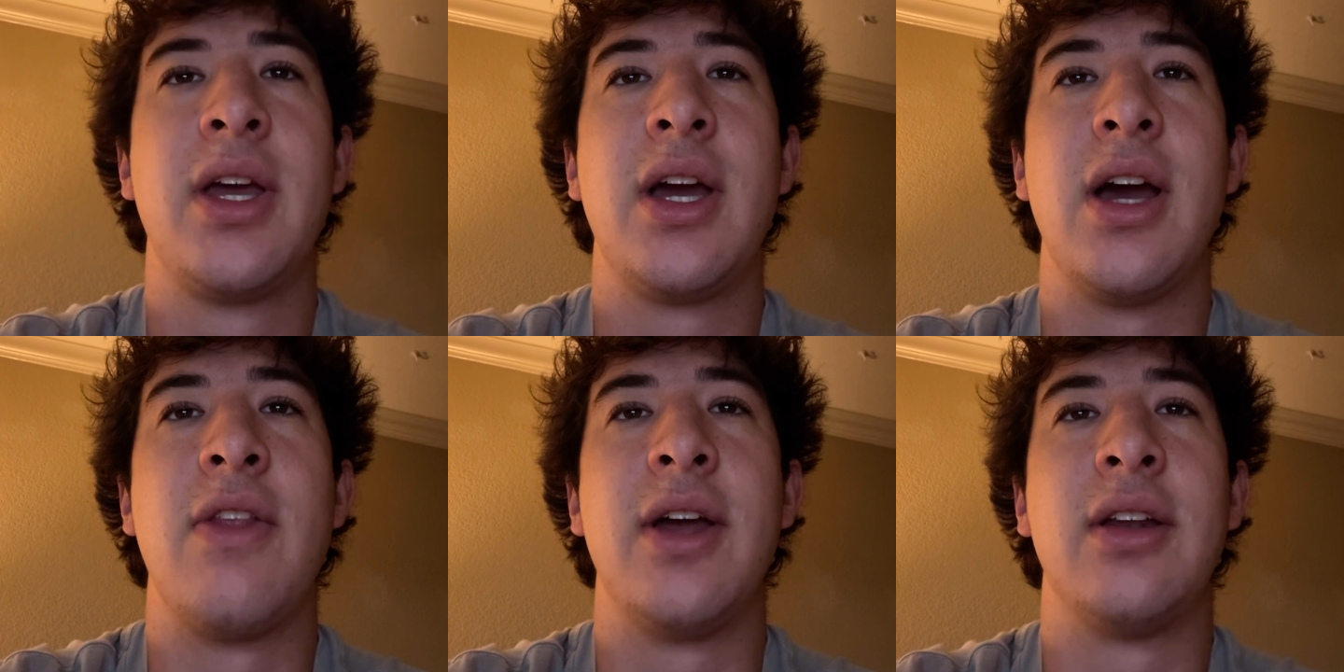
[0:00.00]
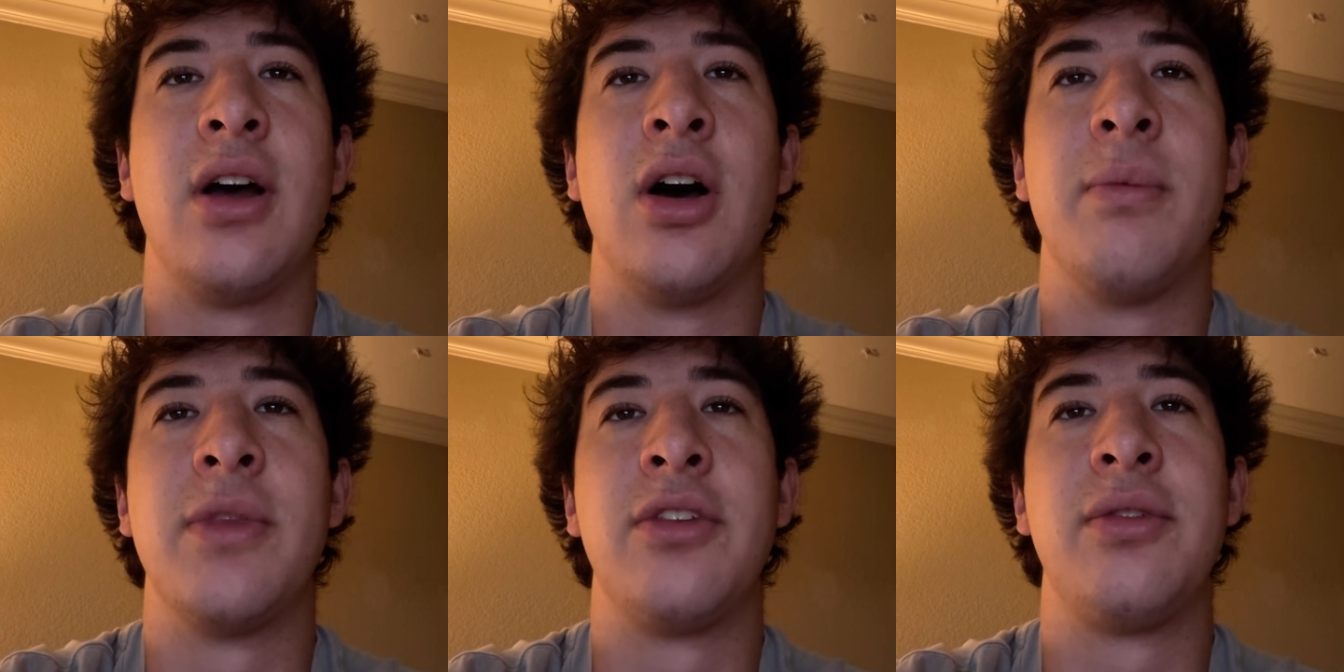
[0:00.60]
And then
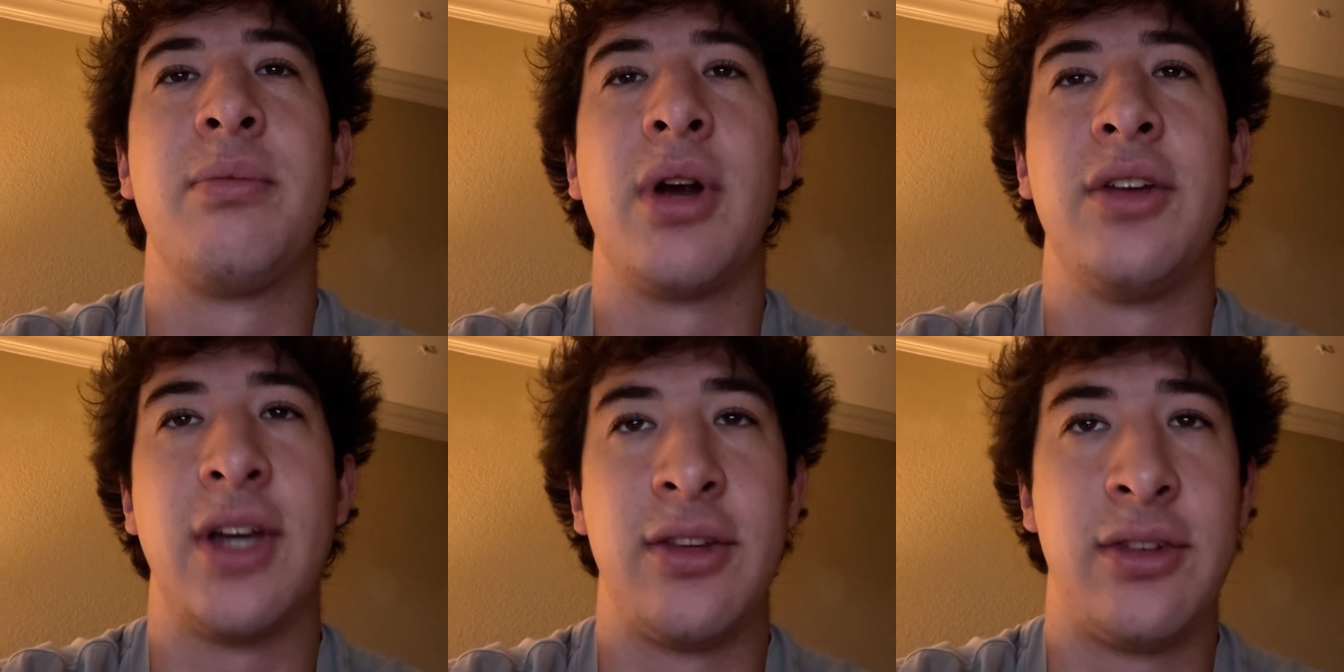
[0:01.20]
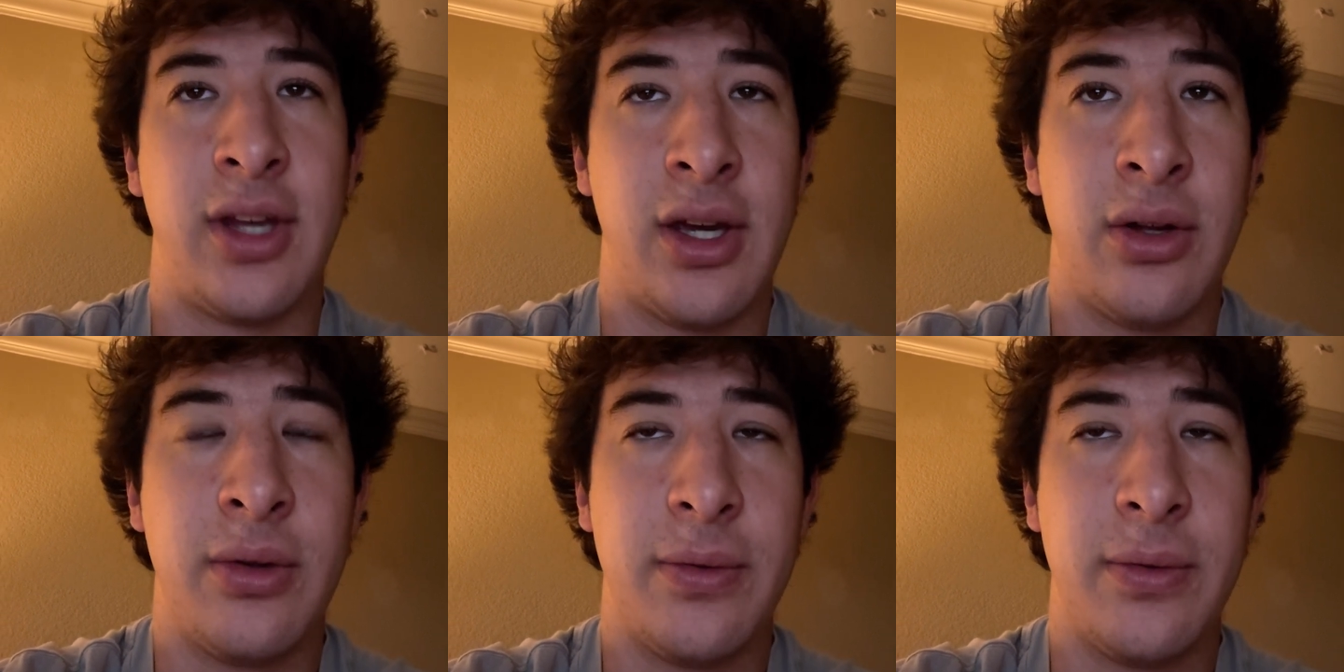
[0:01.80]
this price at sale